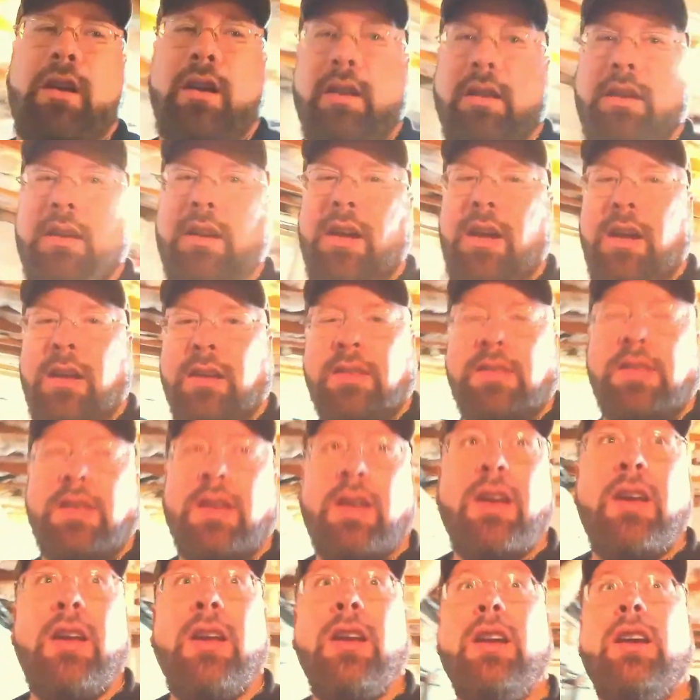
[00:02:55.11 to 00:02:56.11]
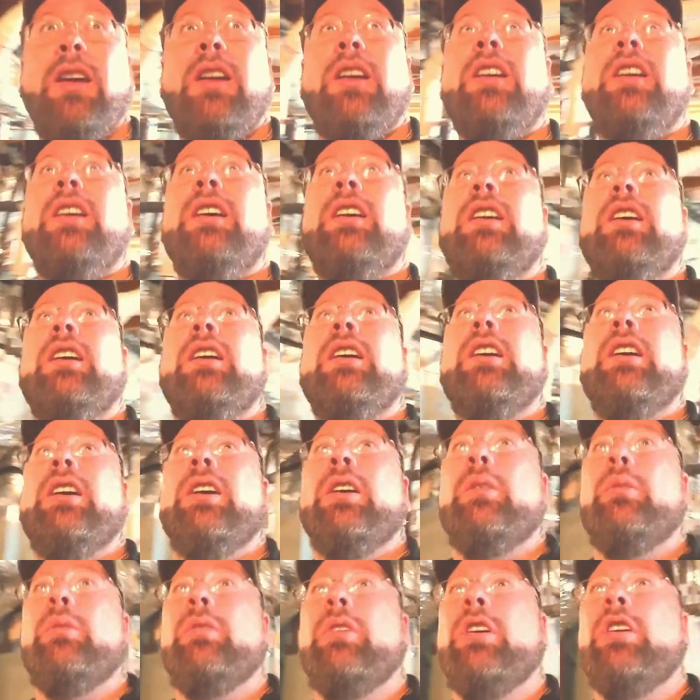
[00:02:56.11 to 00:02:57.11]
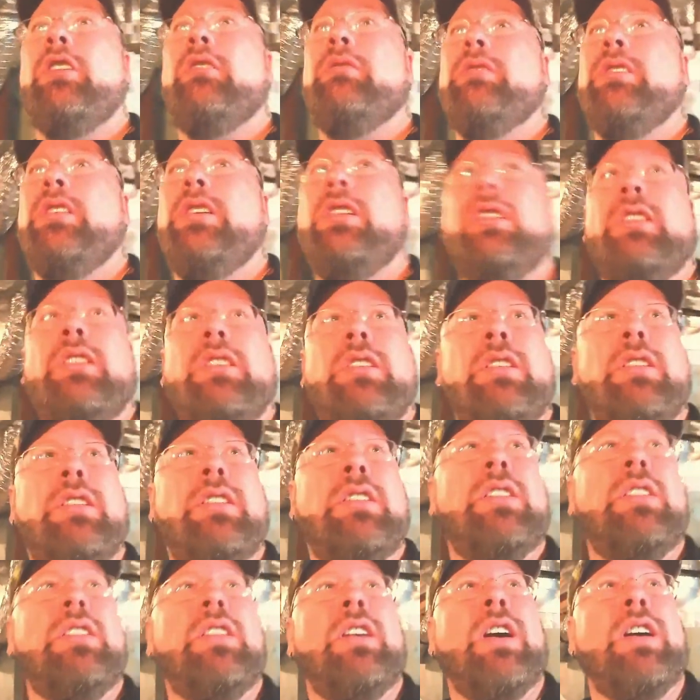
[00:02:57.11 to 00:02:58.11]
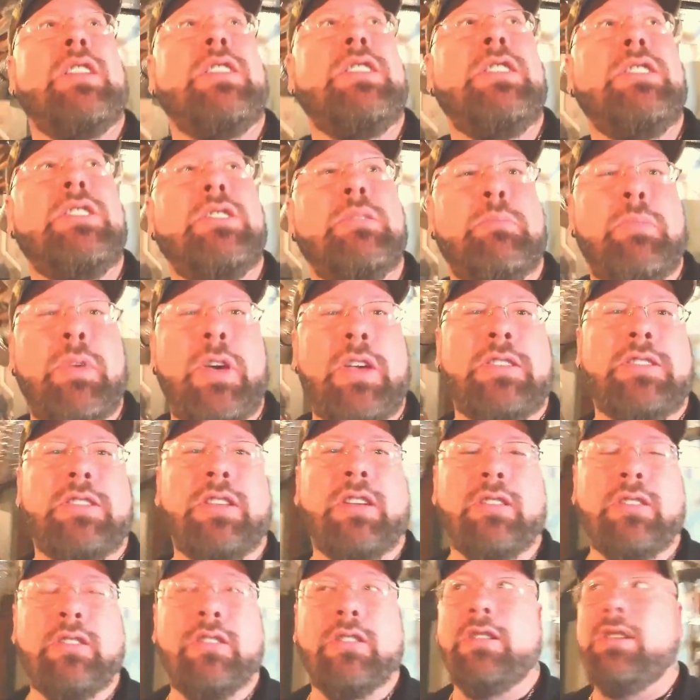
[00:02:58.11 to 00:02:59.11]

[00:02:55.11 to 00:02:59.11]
Alright guys, well, I did the best I